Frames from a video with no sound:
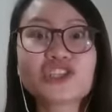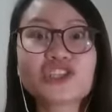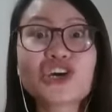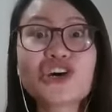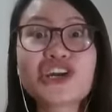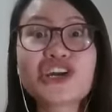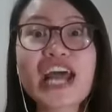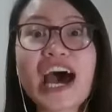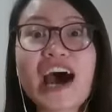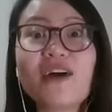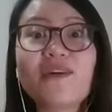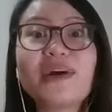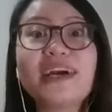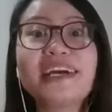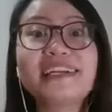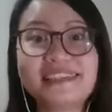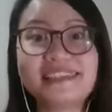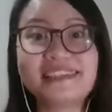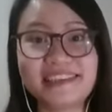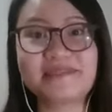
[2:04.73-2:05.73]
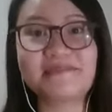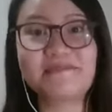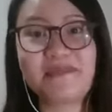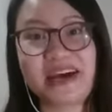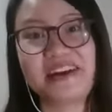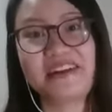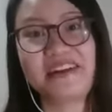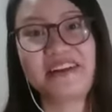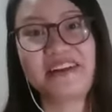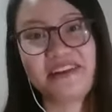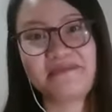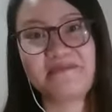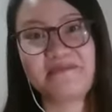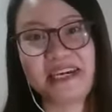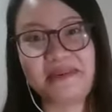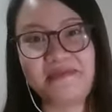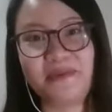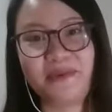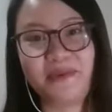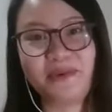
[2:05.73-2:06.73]
Turn out it did
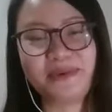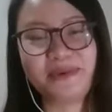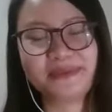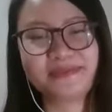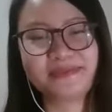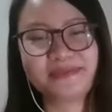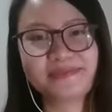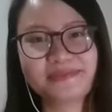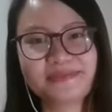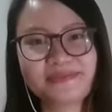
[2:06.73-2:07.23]
benefit people.